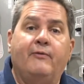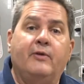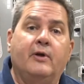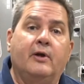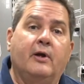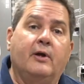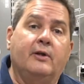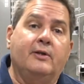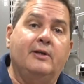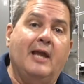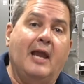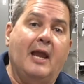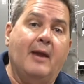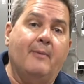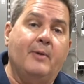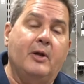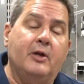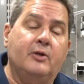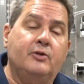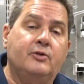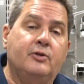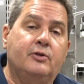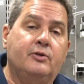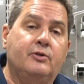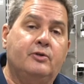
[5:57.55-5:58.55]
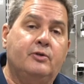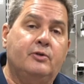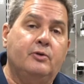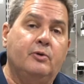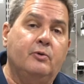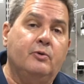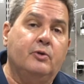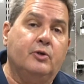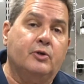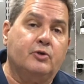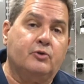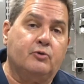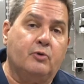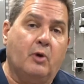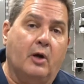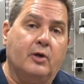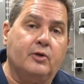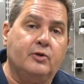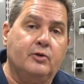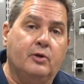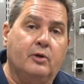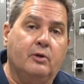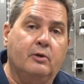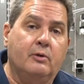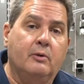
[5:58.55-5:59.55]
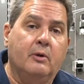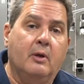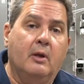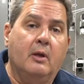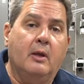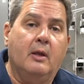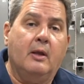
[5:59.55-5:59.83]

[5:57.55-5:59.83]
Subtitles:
the damage to the structure